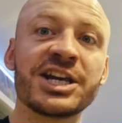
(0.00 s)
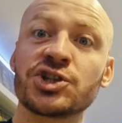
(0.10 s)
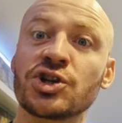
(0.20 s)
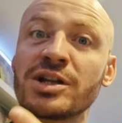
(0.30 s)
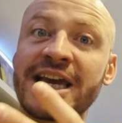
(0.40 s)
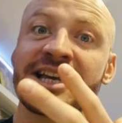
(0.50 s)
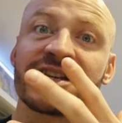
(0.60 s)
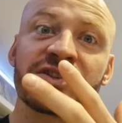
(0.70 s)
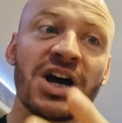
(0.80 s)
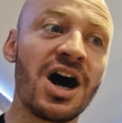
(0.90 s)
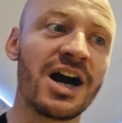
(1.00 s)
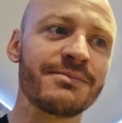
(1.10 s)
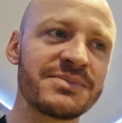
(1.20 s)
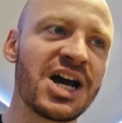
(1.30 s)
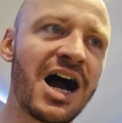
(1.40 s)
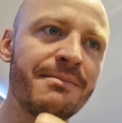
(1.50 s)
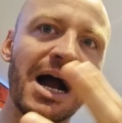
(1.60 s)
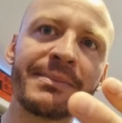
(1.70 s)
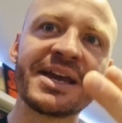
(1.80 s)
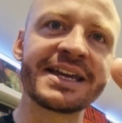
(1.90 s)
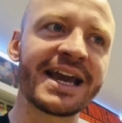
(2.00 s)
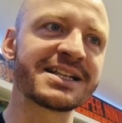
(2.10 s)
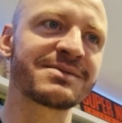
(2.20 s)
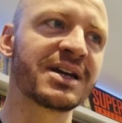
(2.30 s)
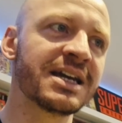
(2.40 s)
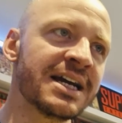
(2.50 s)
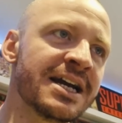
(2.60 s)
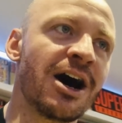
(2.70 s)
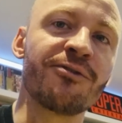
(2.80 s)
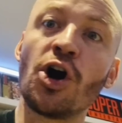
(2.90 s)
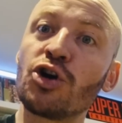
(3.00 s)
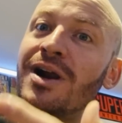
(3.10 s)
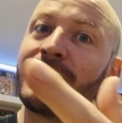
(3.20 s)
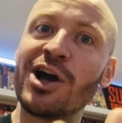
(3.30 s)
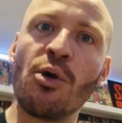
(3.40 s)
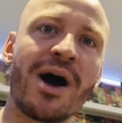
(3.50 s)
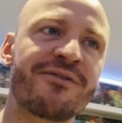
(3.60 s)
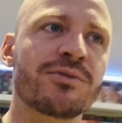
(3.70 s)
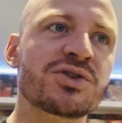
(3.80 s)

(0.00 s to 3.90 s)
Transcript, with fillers: It's just a case of time. Time might be against me. I've got to grab little man